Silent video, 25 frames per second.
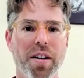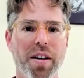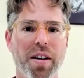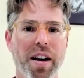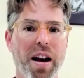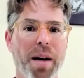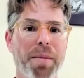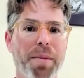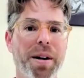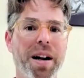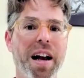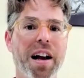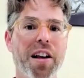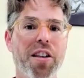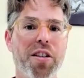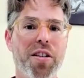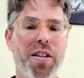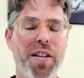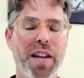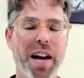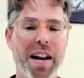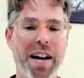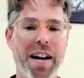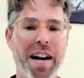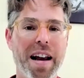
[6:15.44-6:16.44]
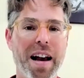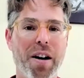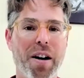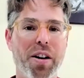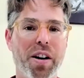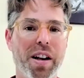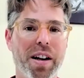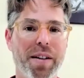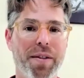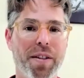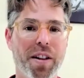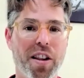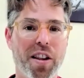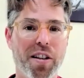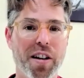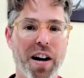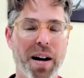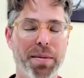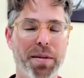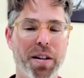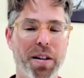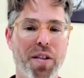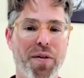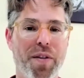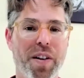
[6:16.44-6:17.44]
Okay, I'm going to ask you that now. You can even
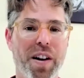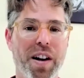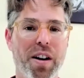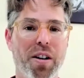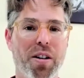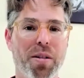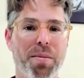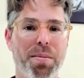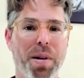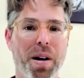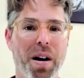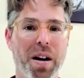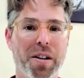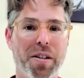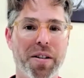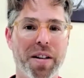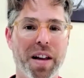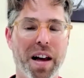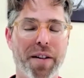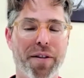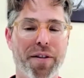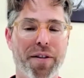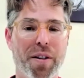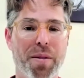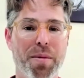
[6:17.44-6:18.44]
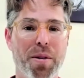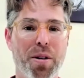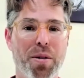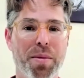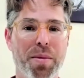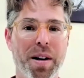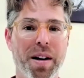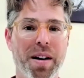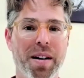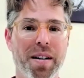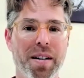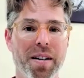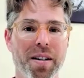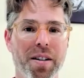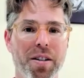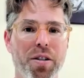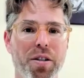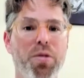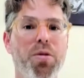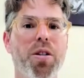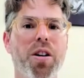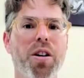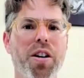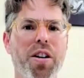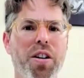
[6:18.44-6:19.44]
stop this video and ponder that for a moment.
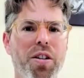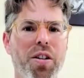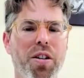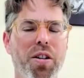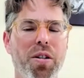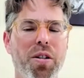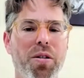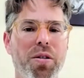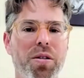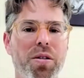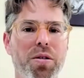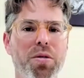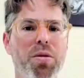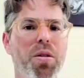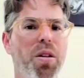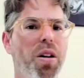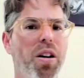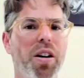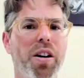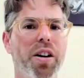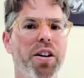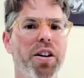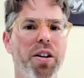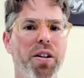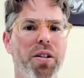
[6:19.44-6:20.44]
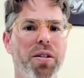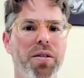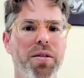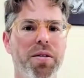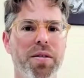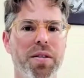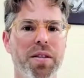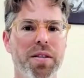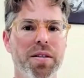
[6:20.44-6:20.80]
Who are you? Who are you?